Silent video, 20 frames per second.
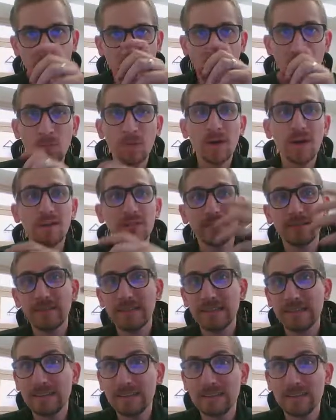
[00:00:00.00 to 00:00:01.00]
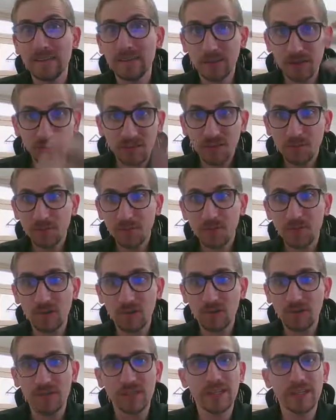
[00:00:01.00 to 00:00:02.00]
Well, there is something wrong
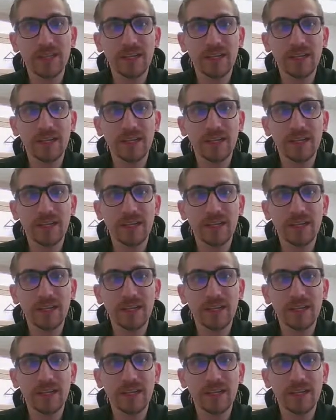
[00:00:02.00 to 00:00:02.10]
with it.